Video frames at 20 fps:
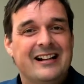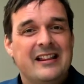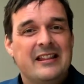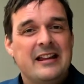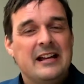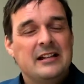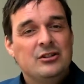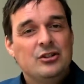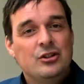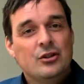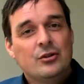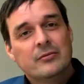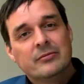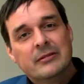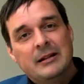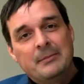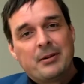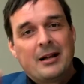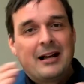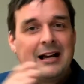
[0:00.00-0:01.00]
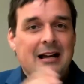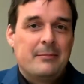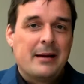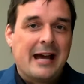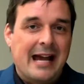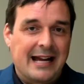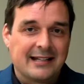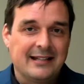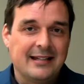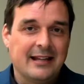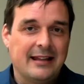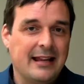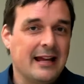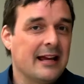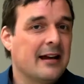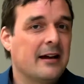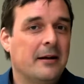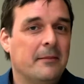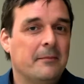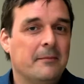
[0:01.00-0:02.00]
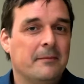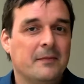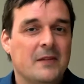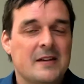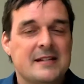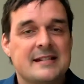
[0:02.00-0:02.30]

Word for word: Then you reply back to them